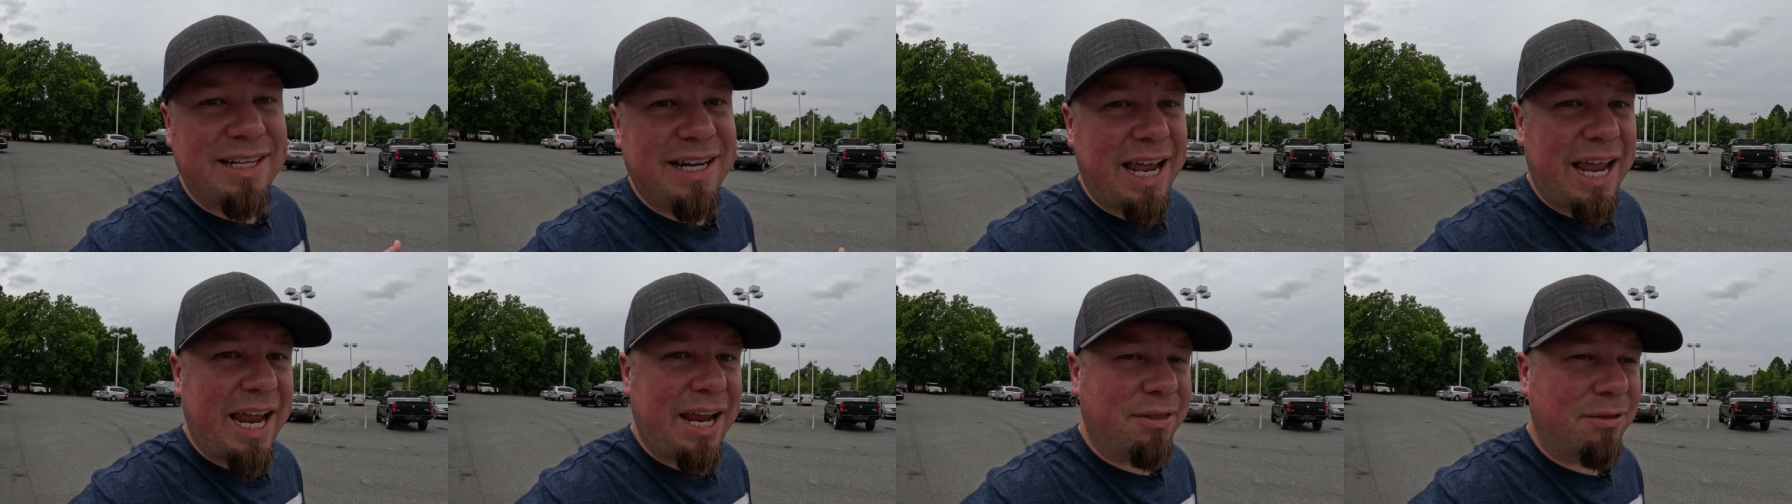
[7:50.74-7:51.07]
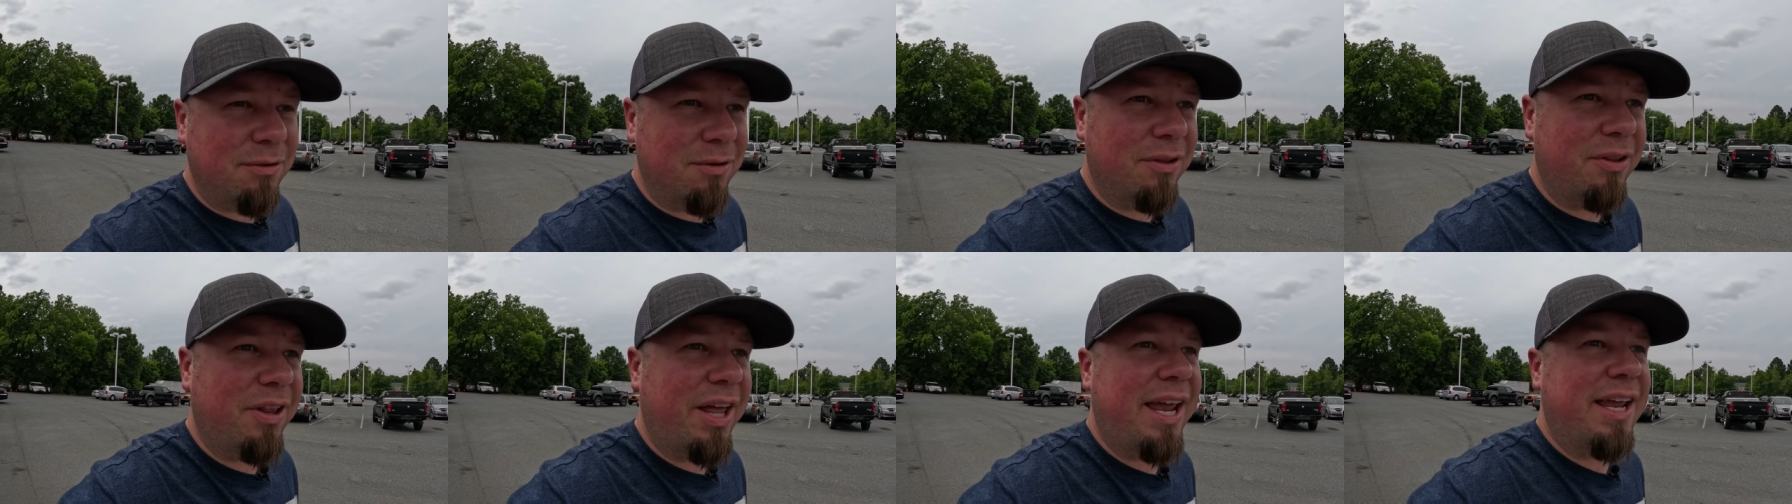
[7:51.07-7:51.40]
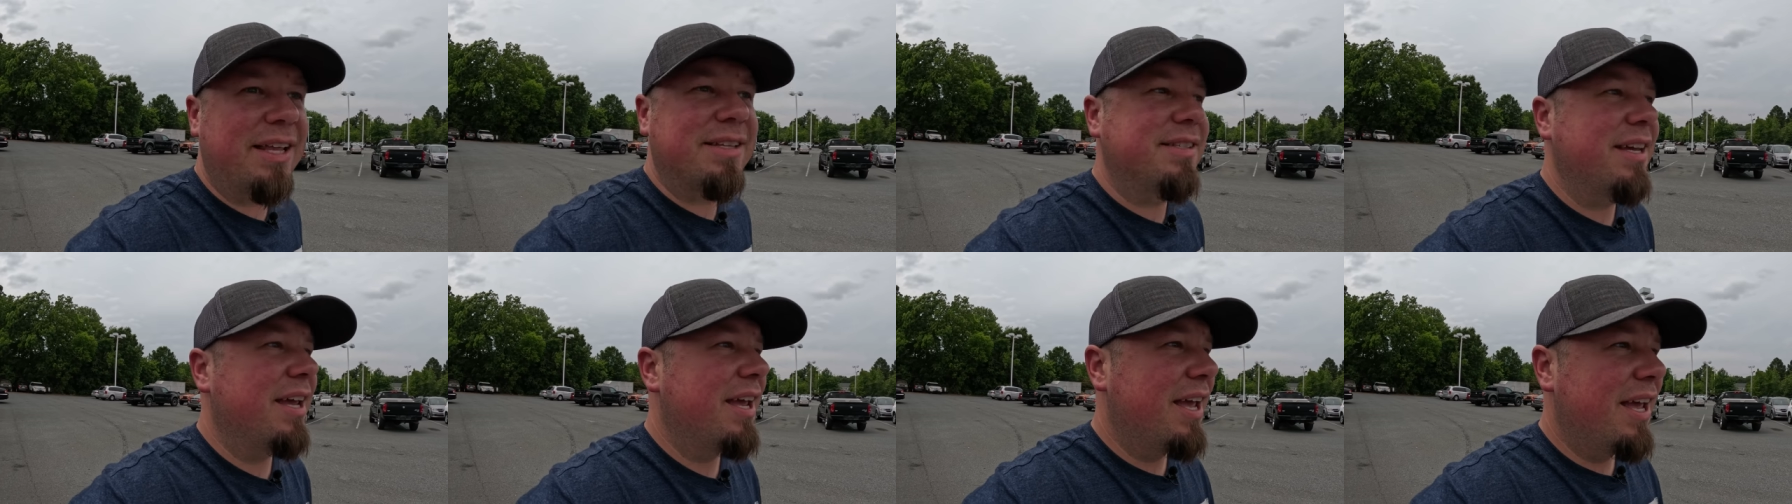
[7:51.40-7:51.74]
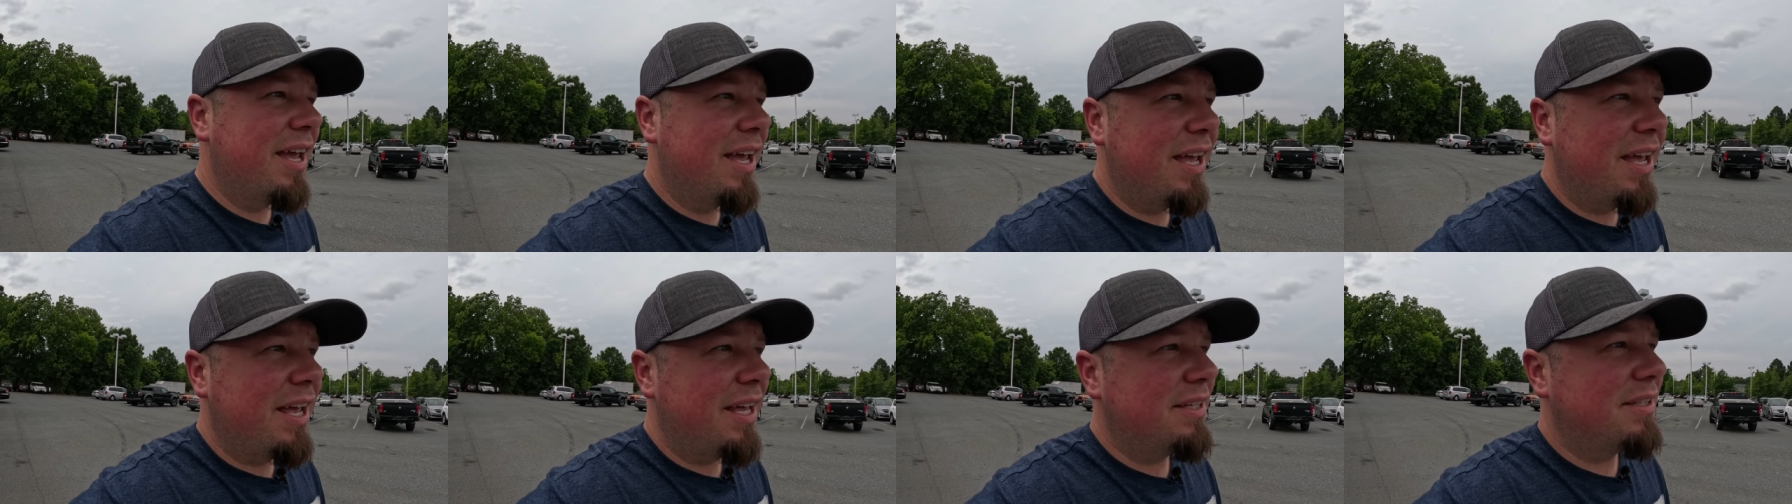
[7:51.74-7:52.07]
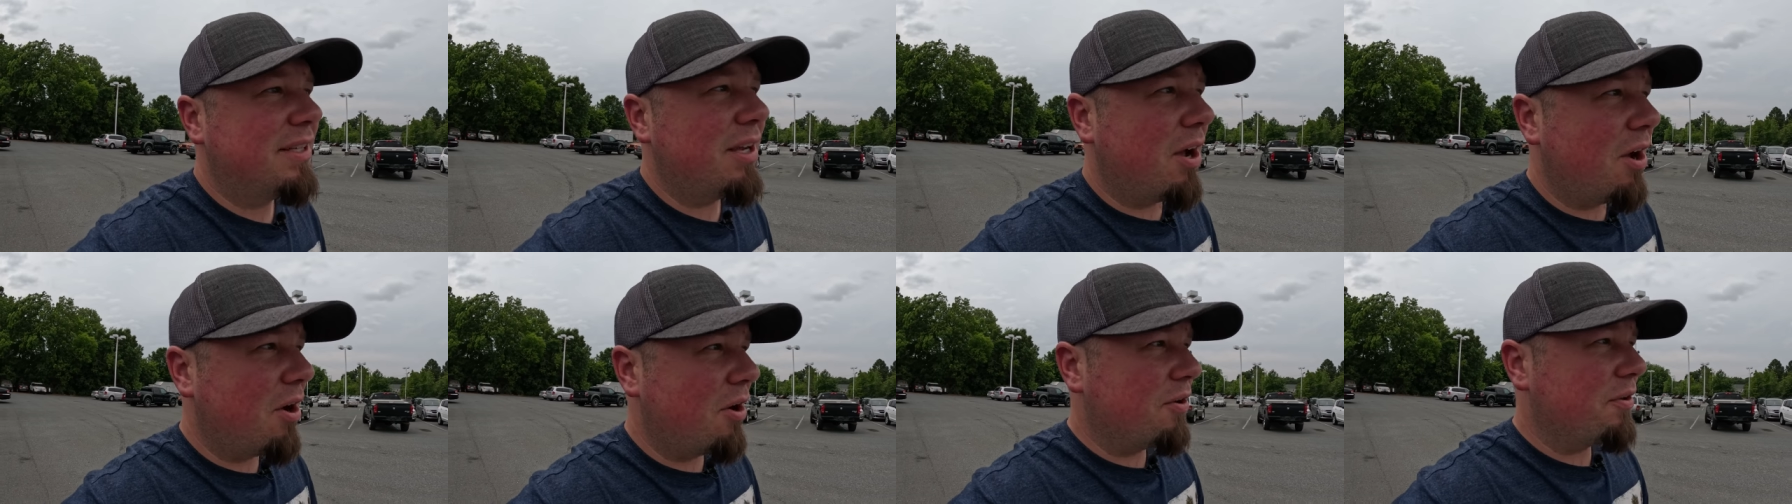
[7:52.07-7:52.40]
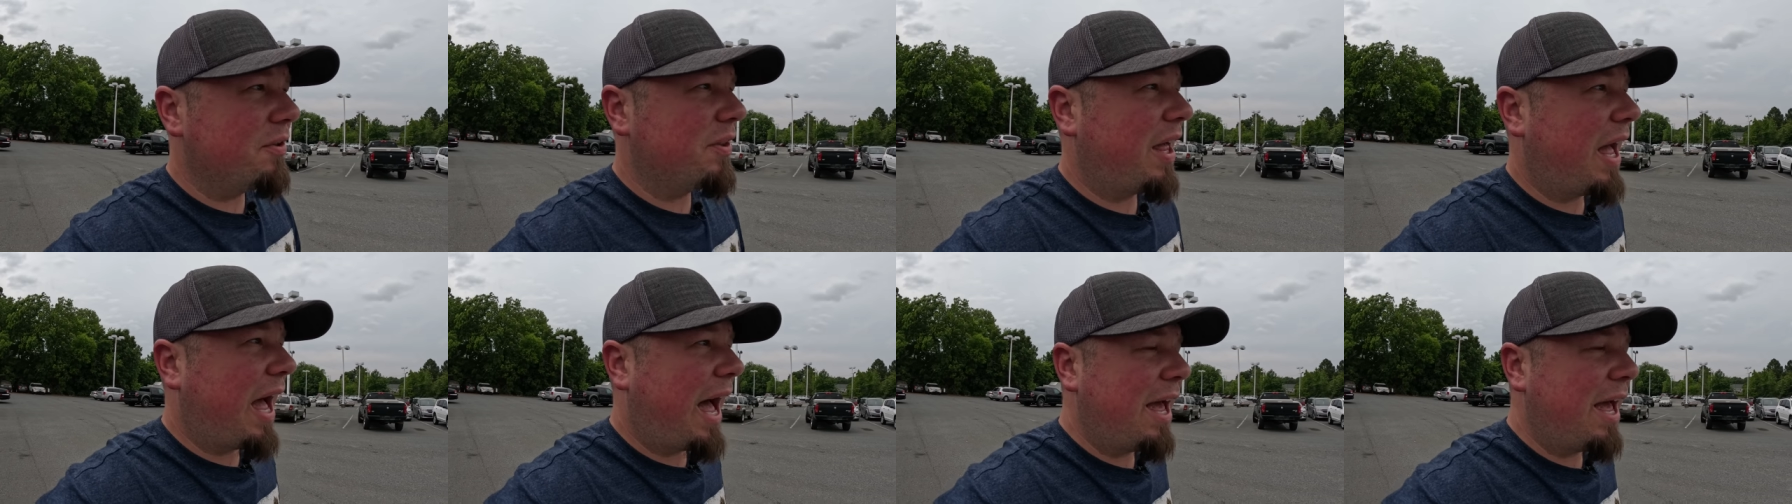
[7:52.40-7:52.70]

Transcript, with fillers: today through the lanes. So